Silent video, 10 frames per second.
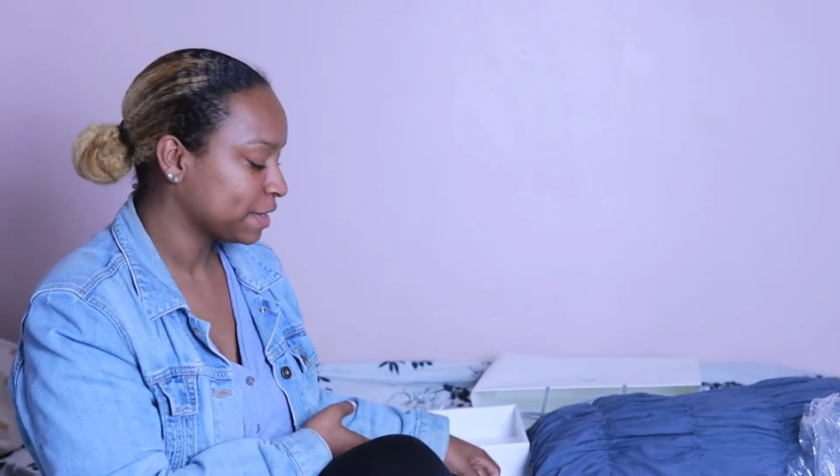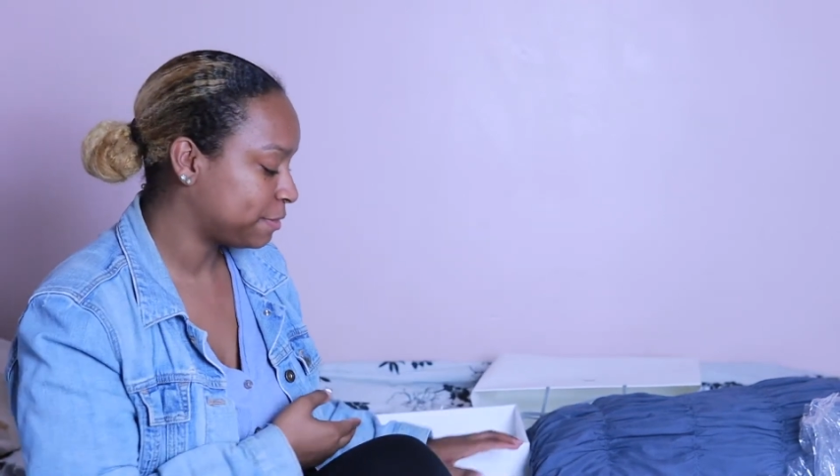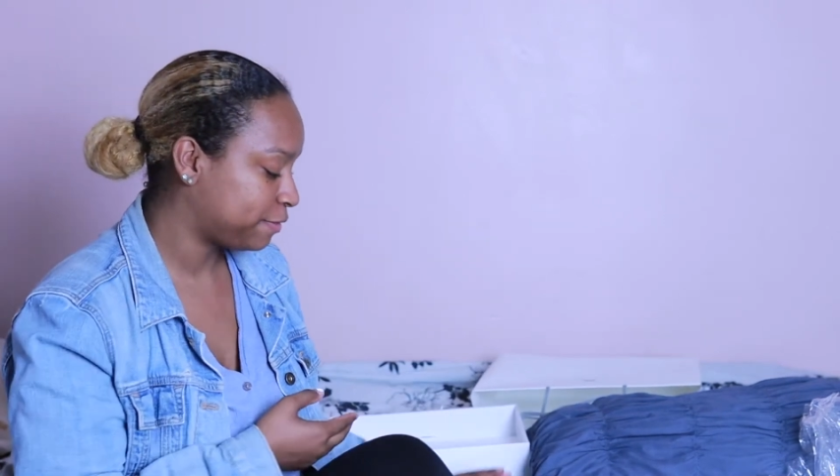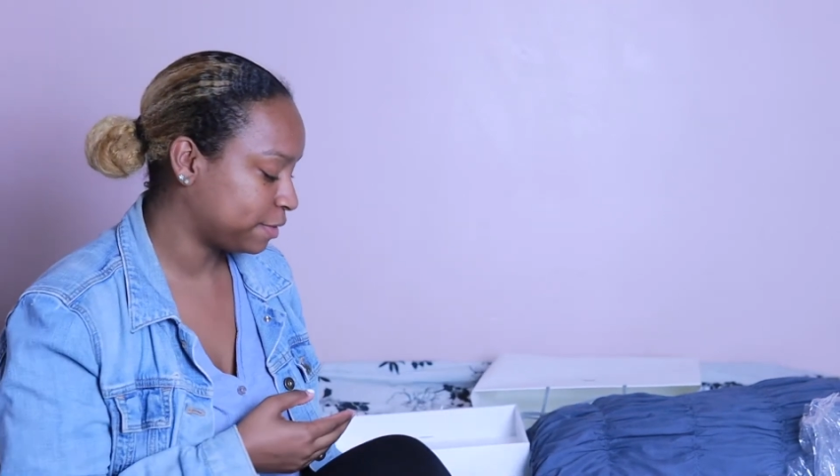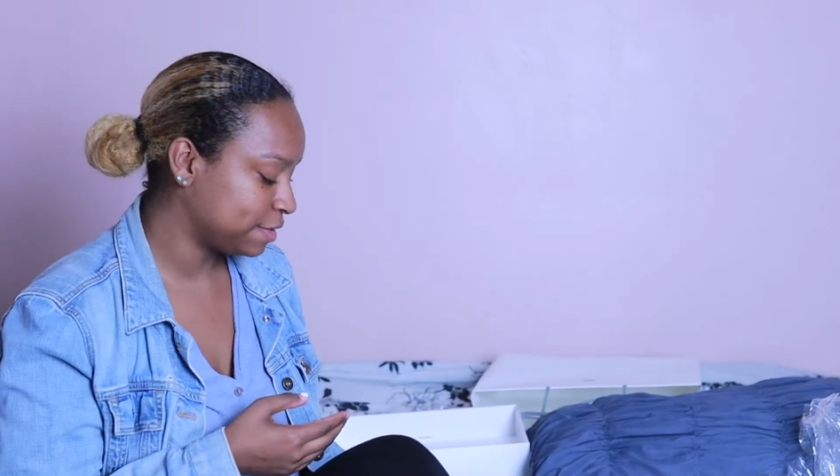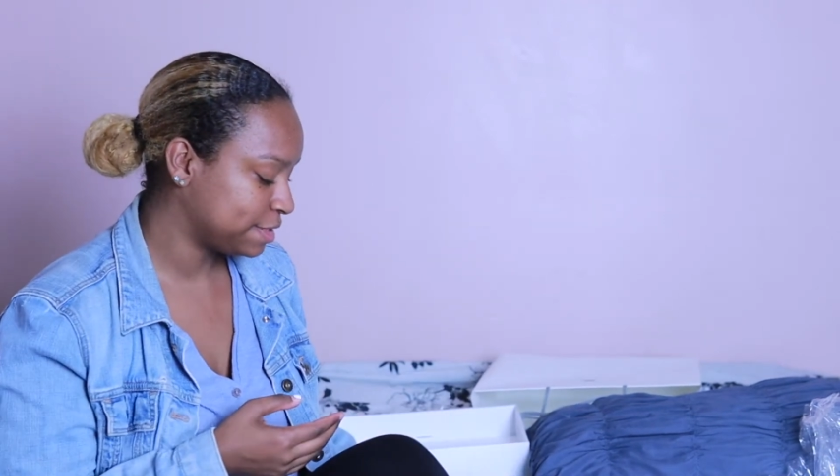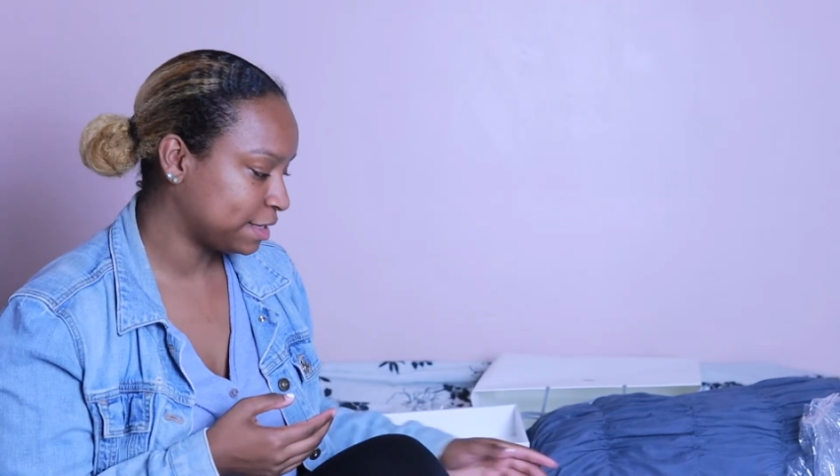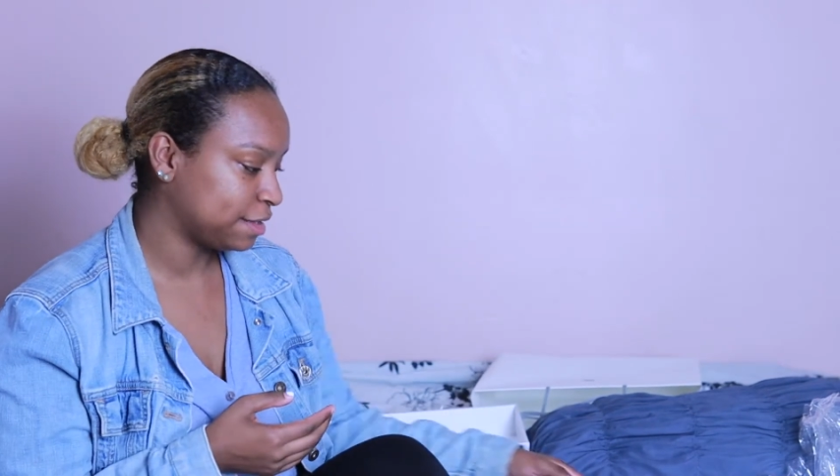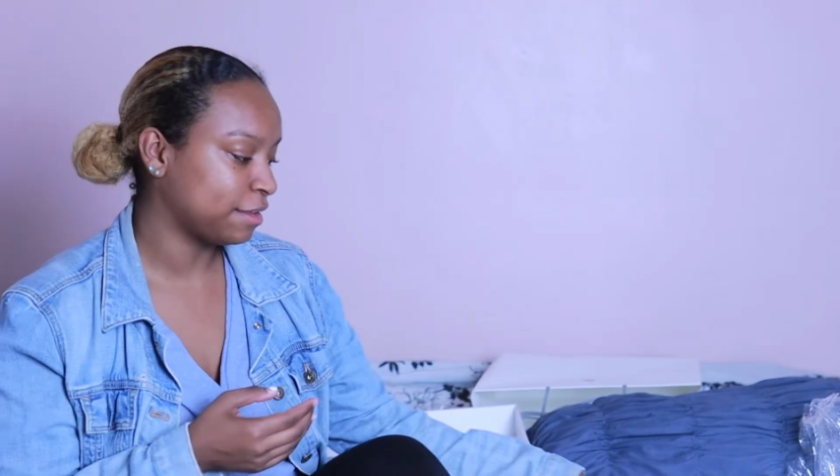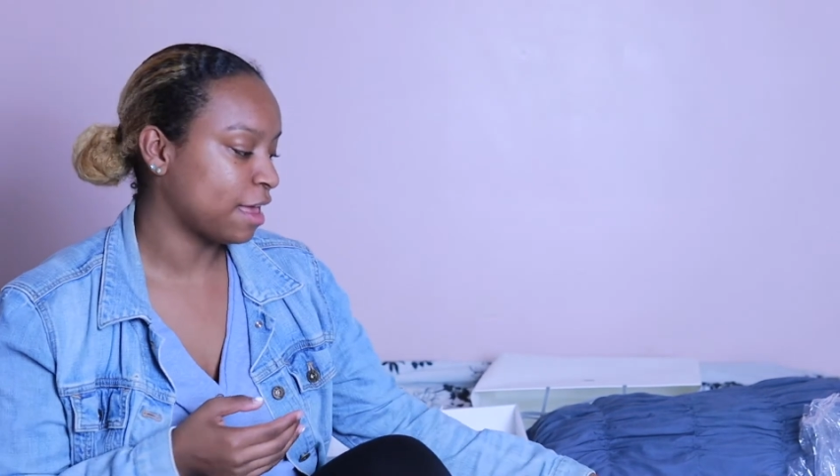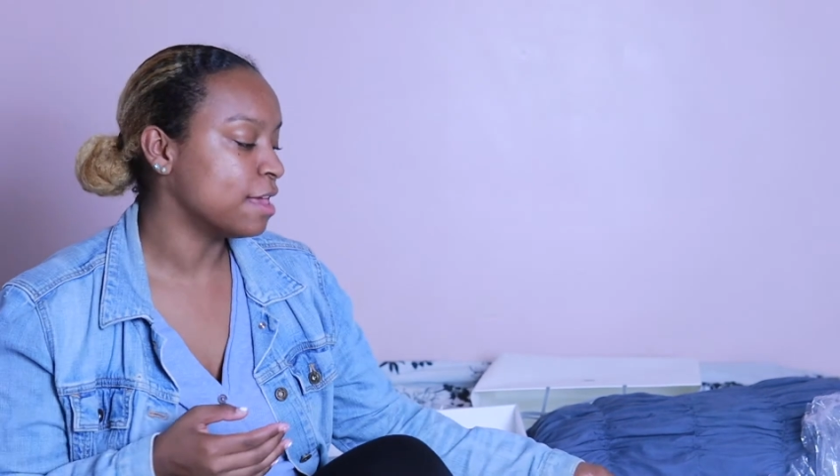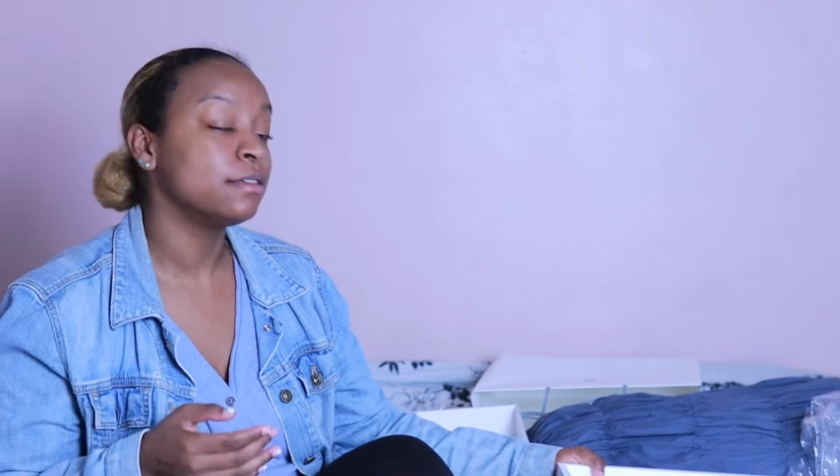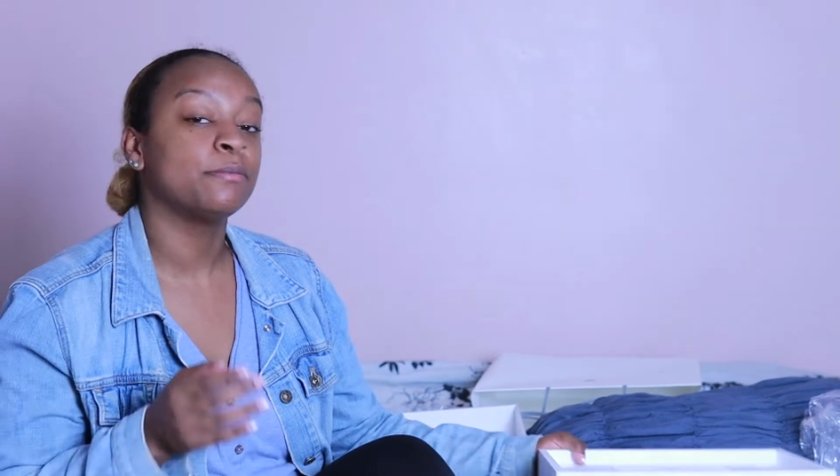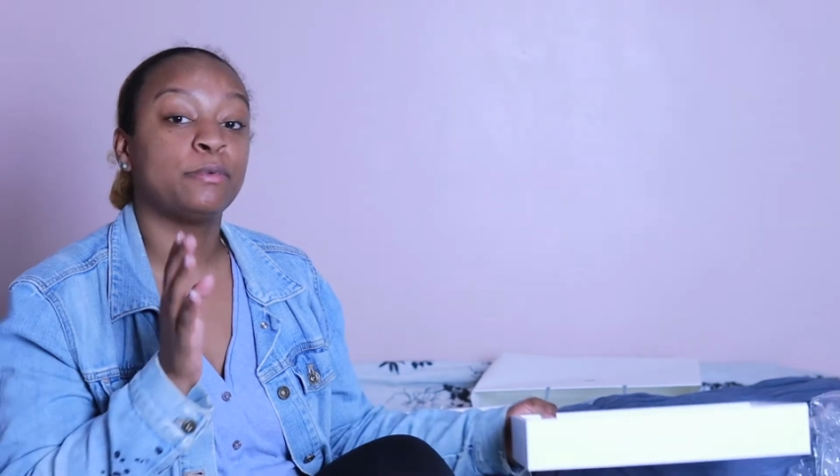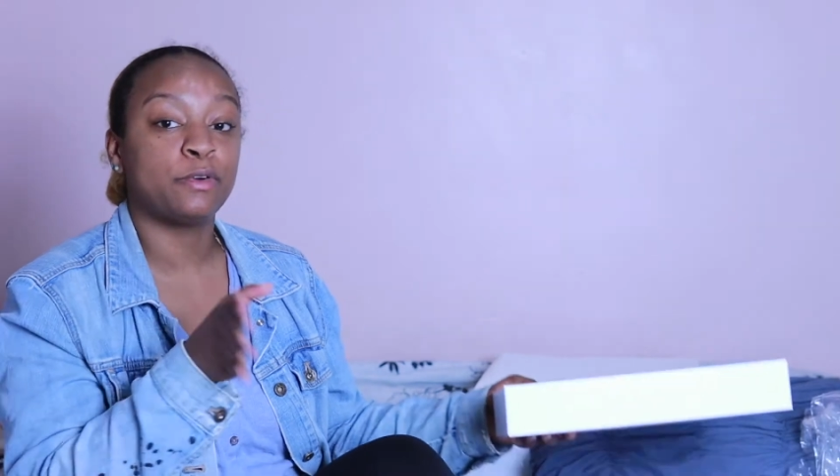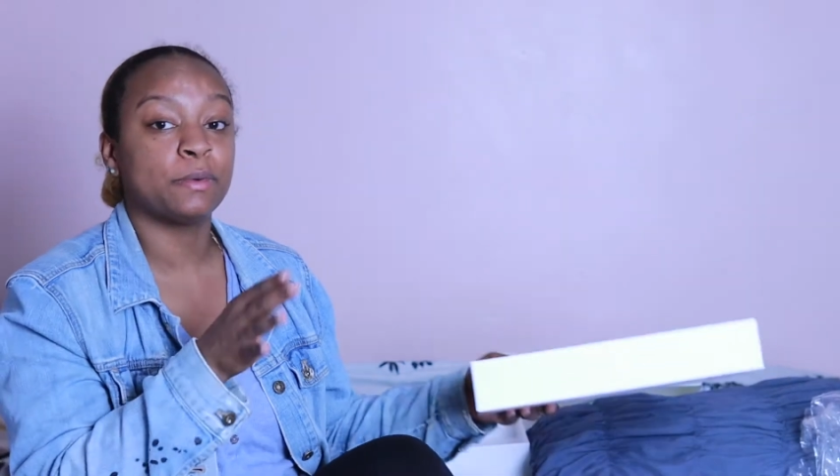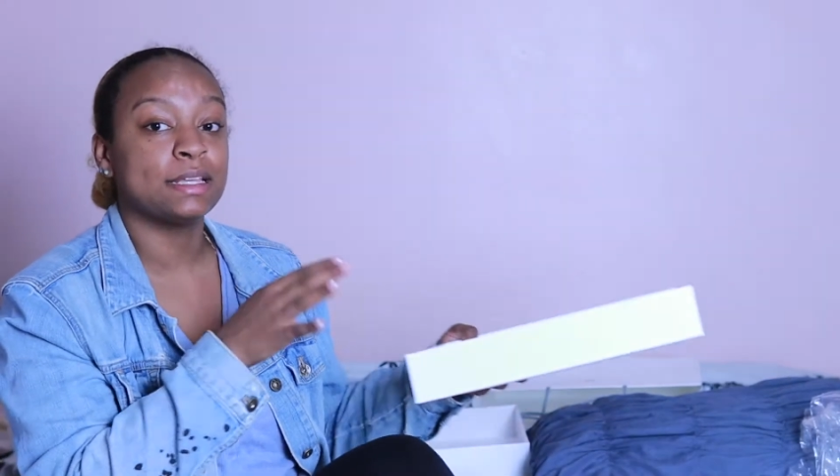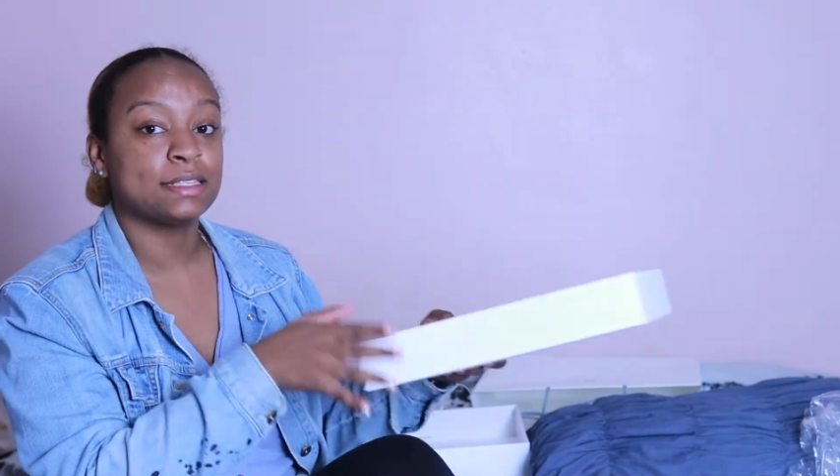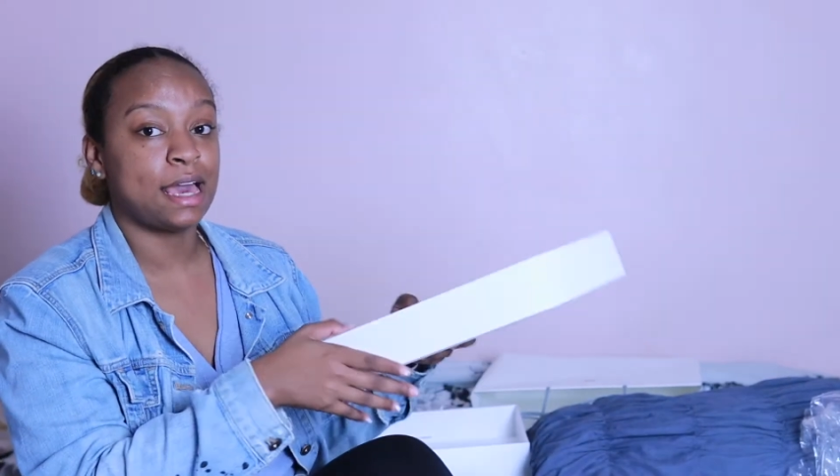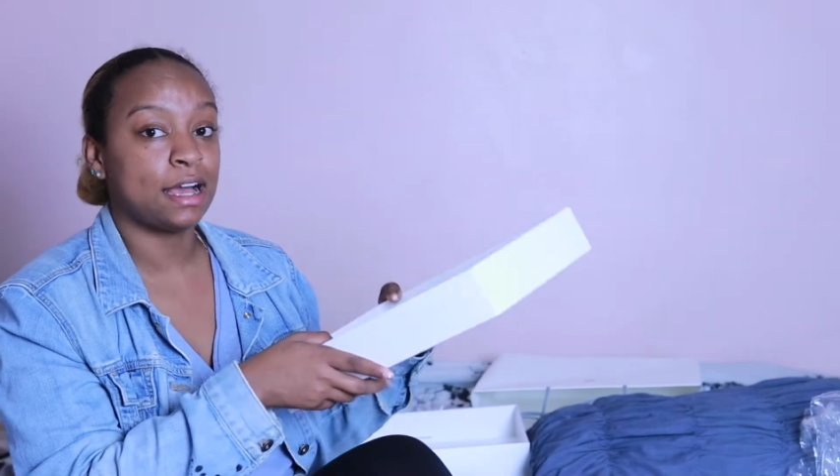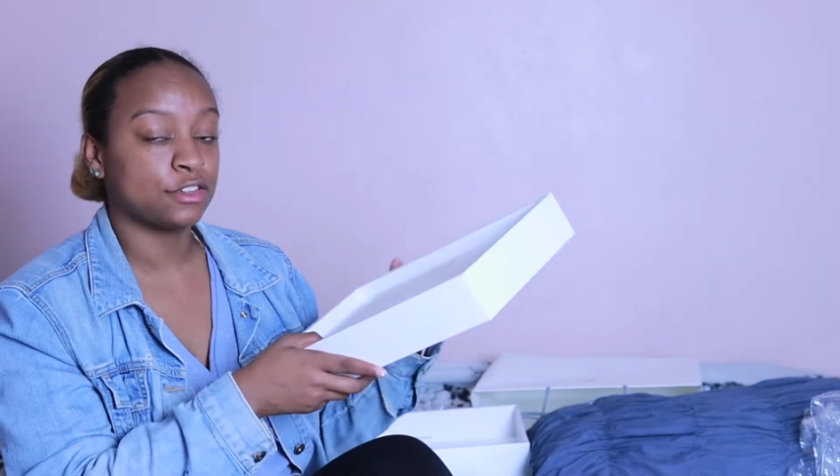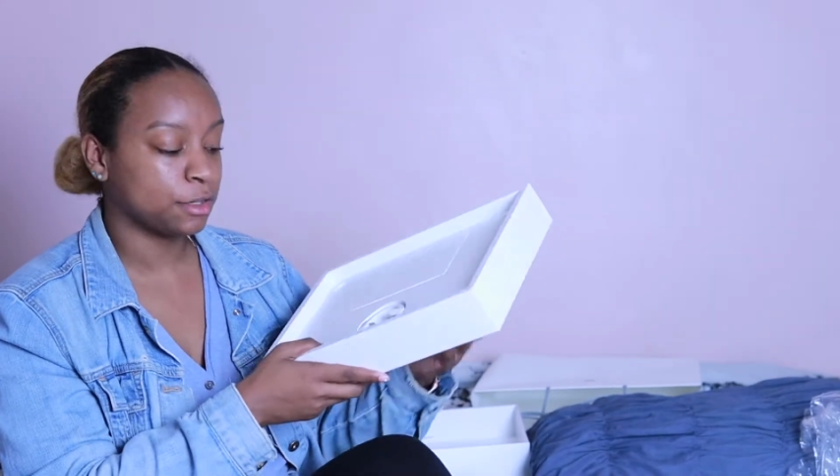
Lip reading: Before we get into the actual